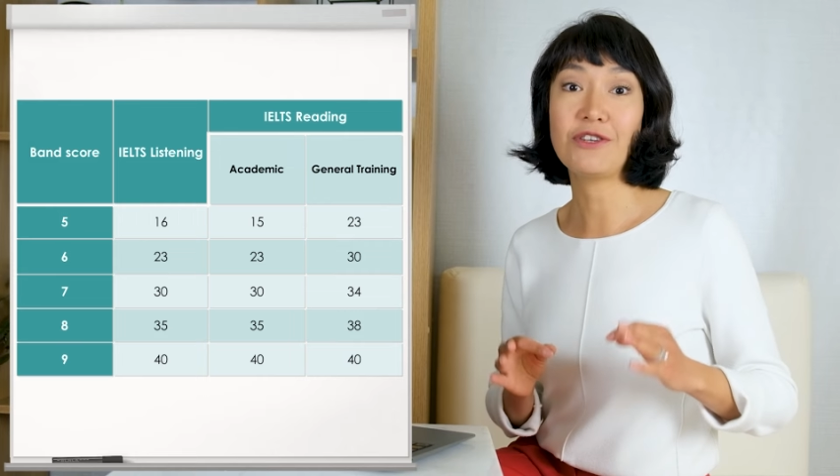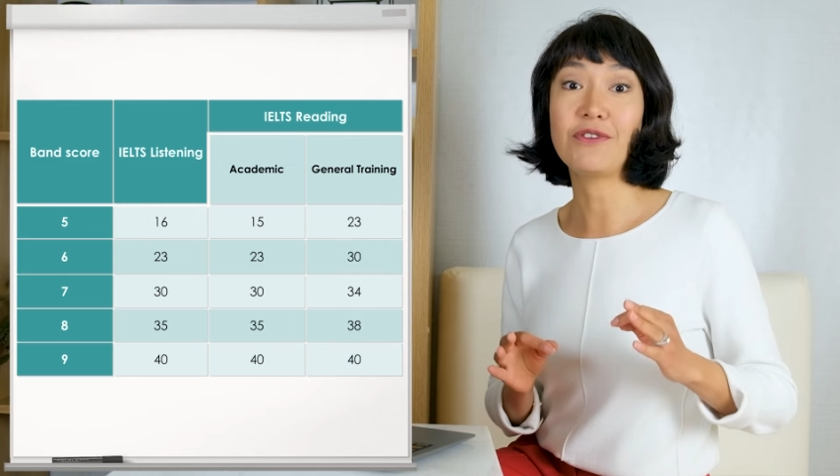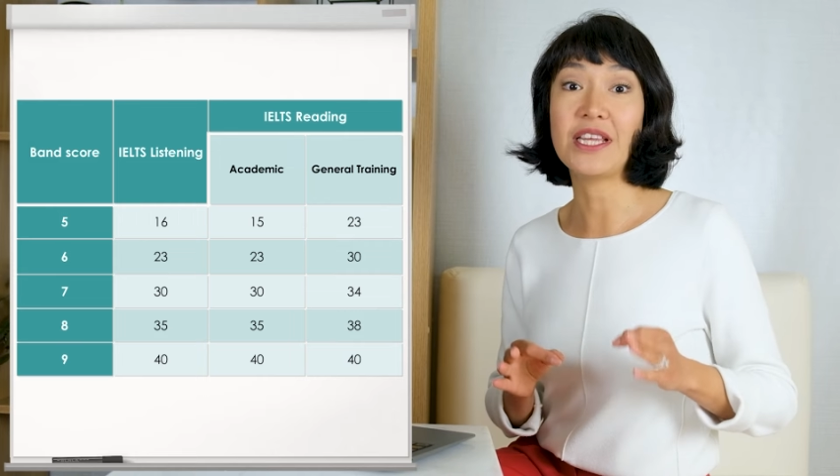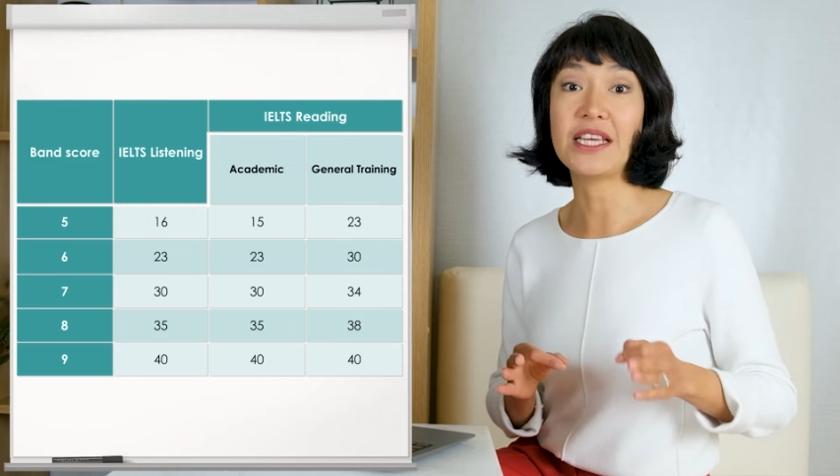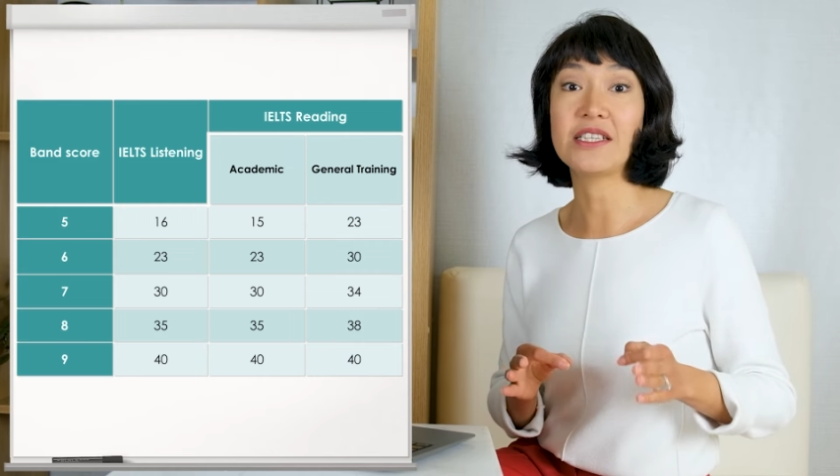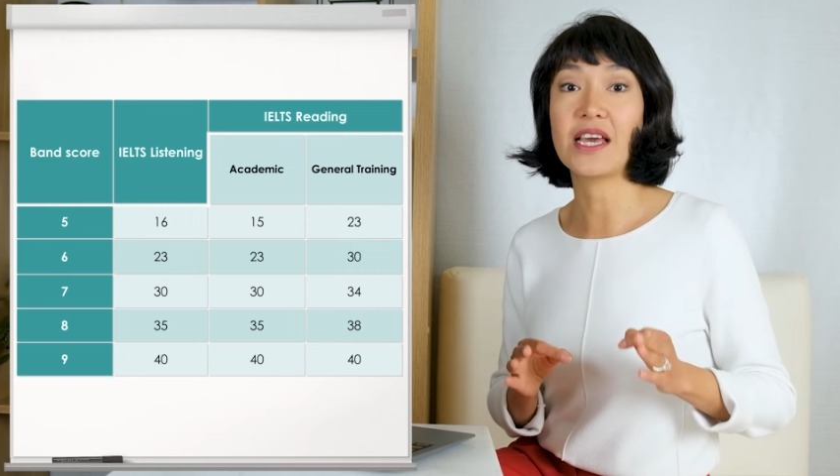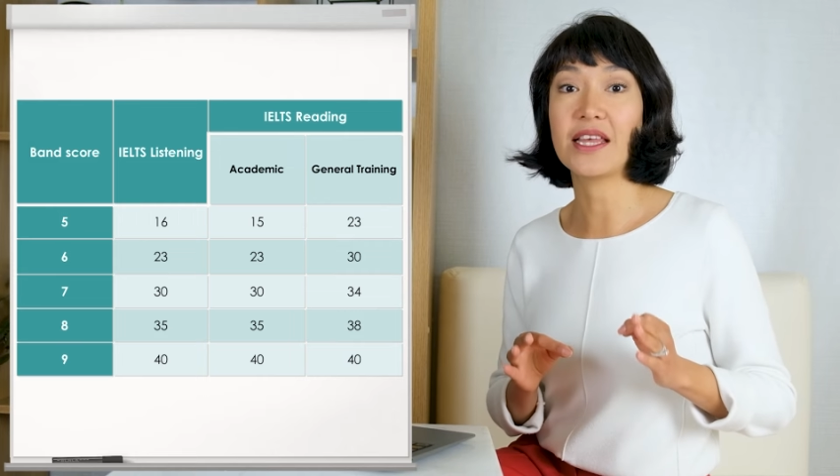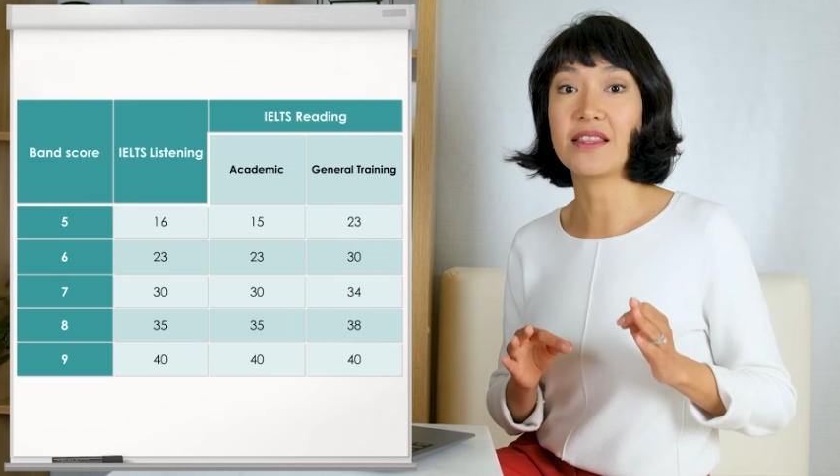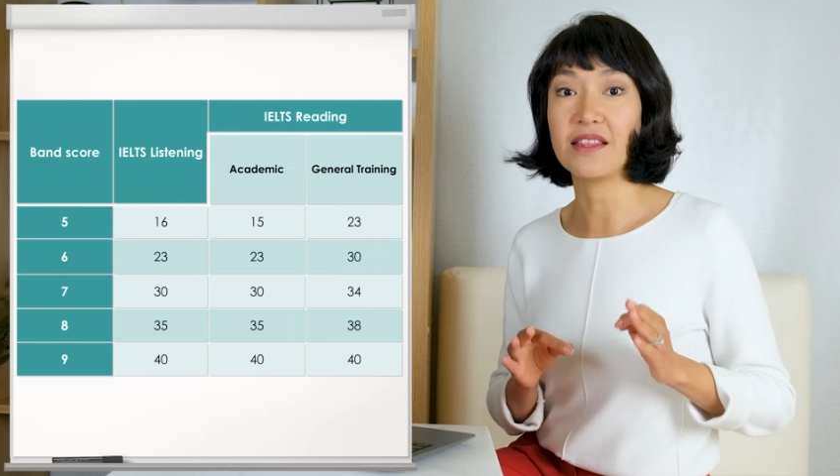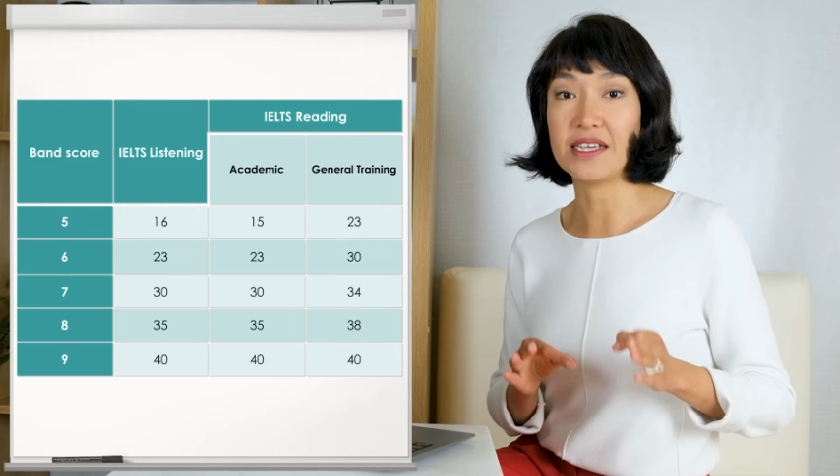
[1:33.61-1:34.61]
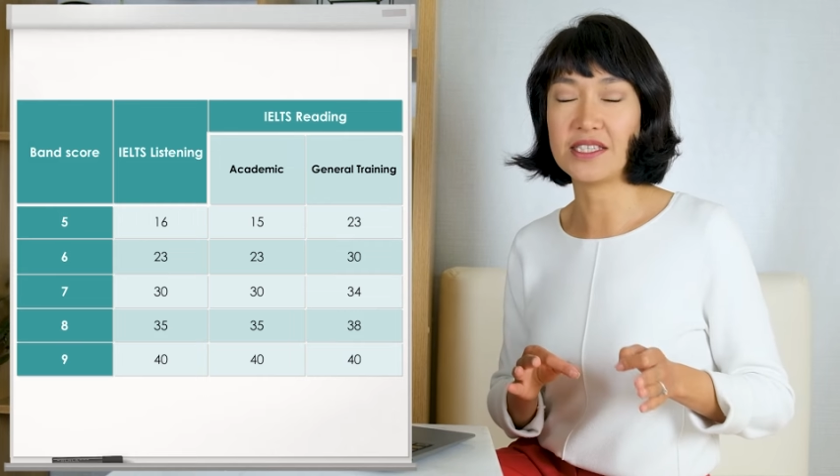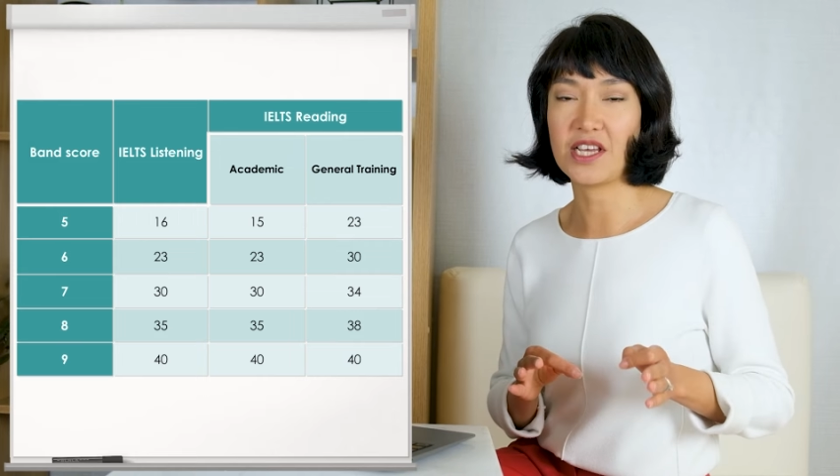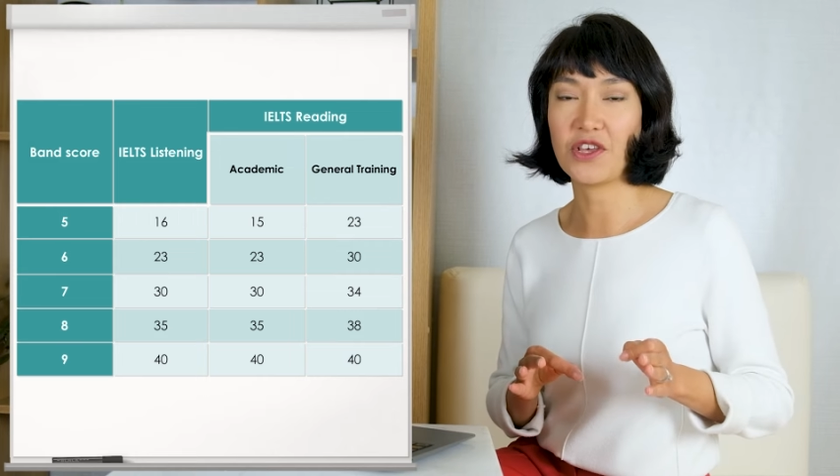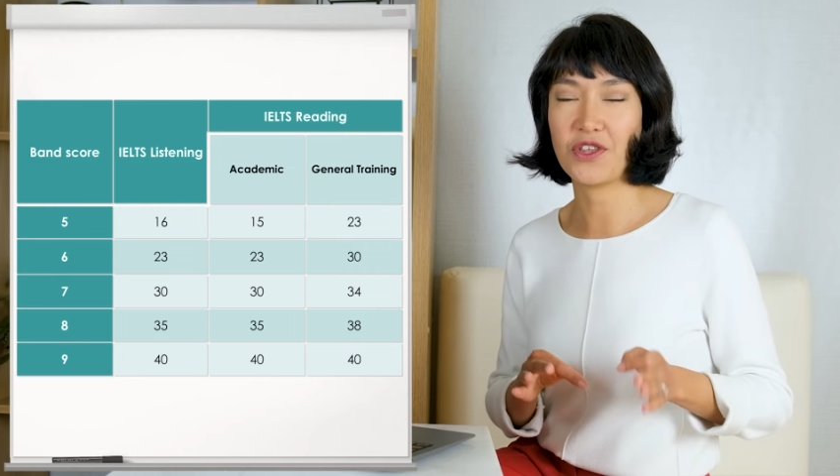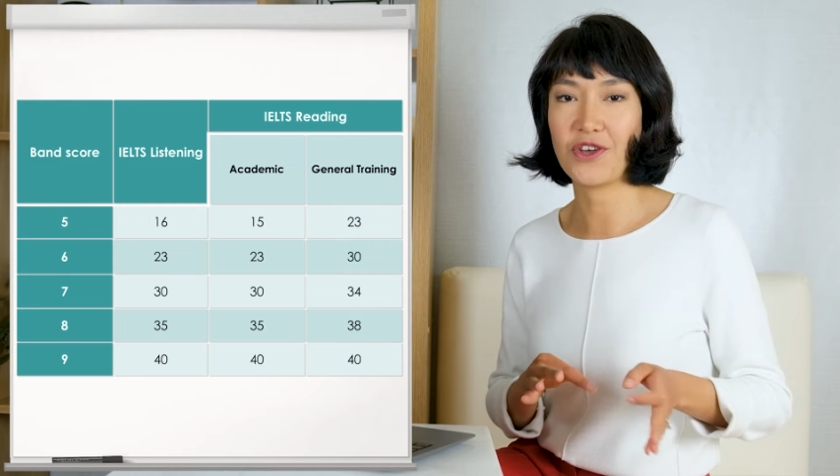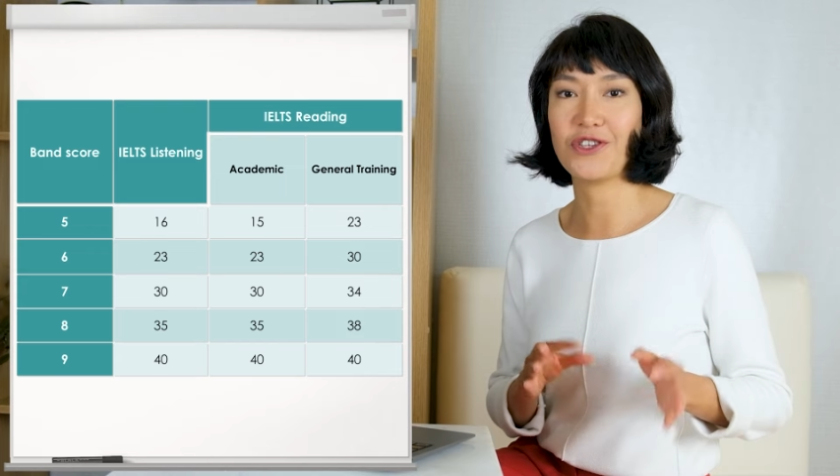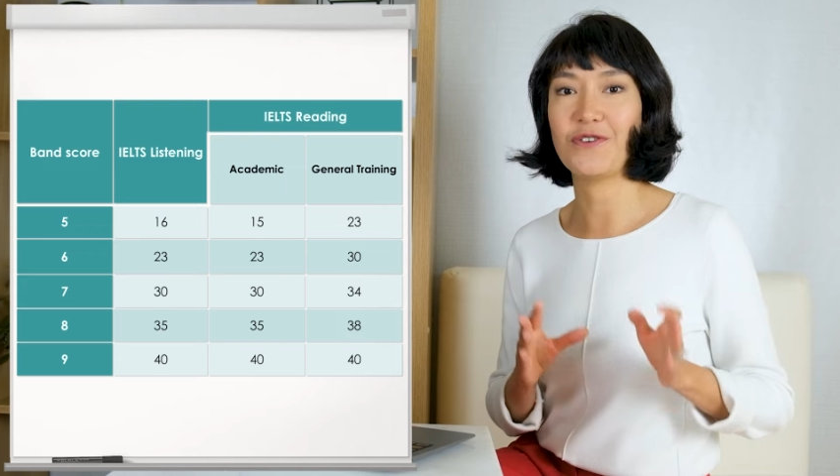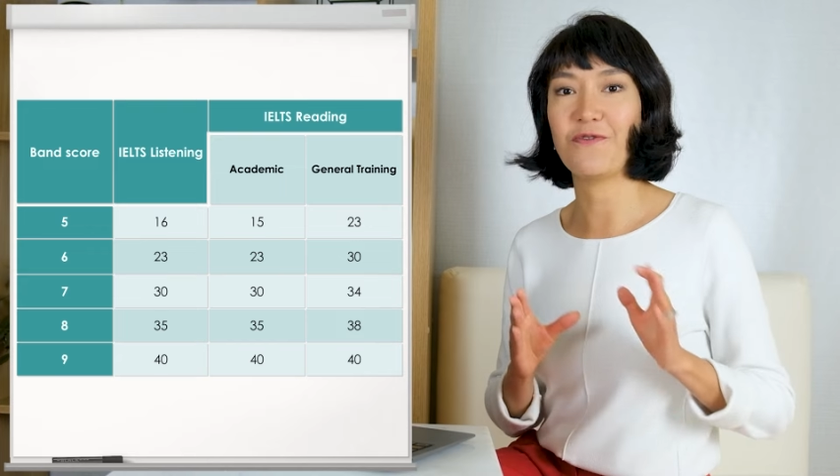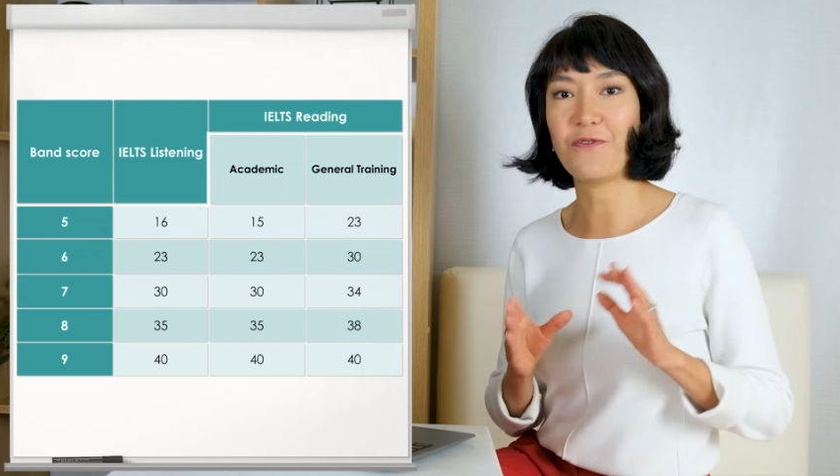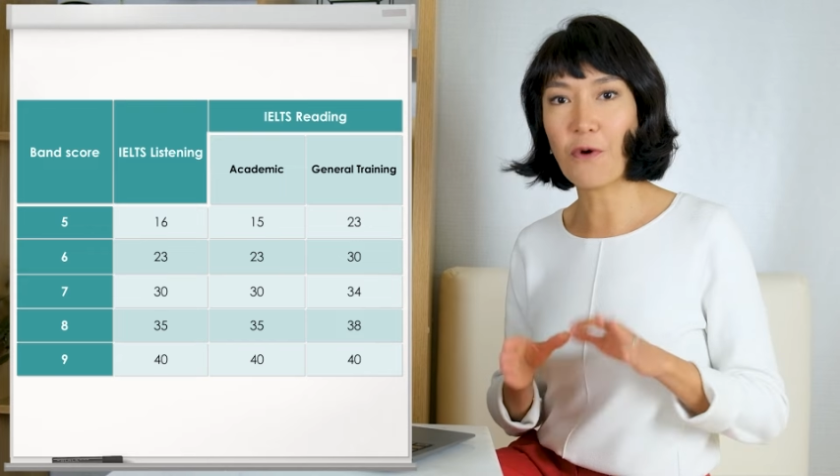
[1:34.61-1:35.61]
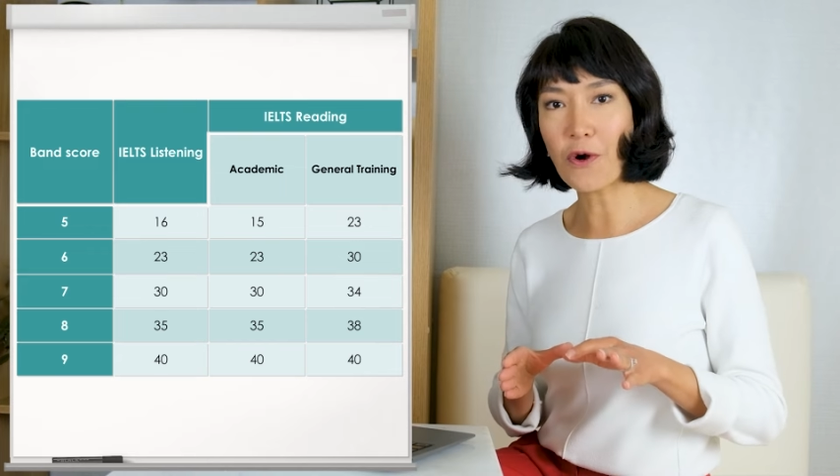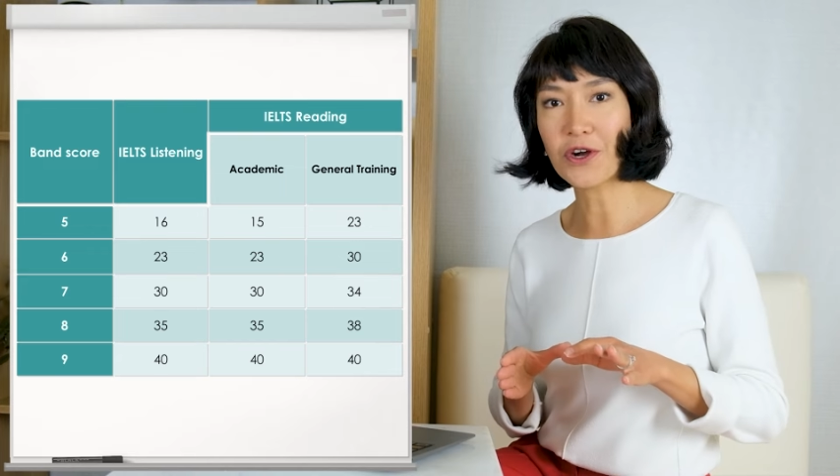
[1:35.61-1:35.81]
you need at least 34